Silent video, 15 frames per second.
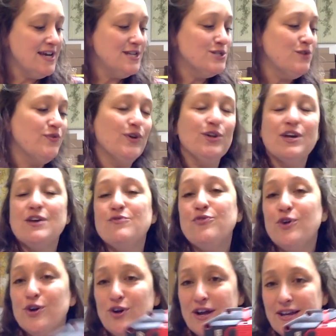So if you're looking
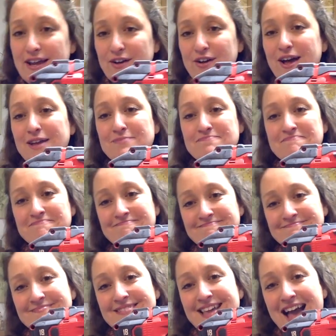for a great nail gun,
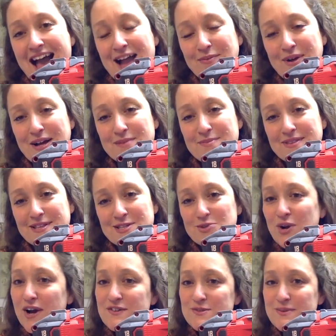I recommend this
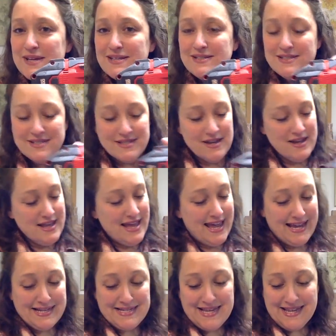Craftsman's
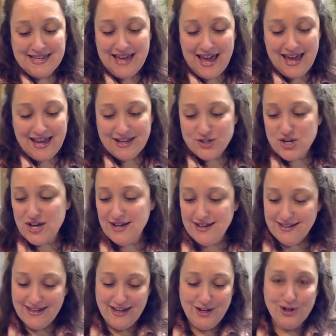18 gauge.
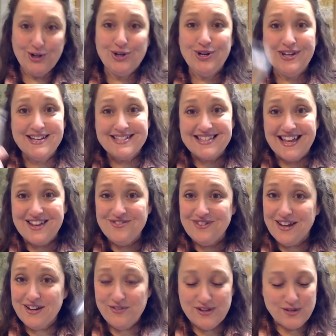Get your goodies that you
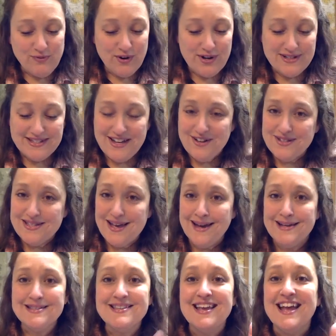need as far as nail
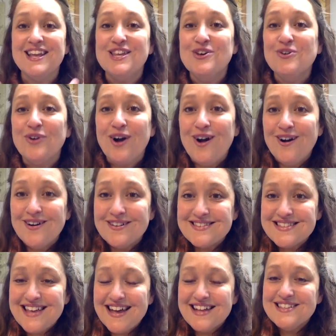size, and you are all
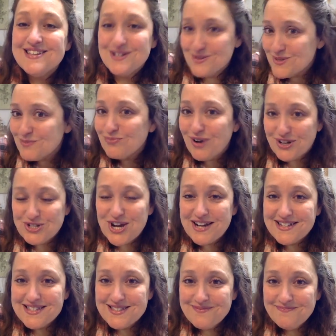set to do some projects.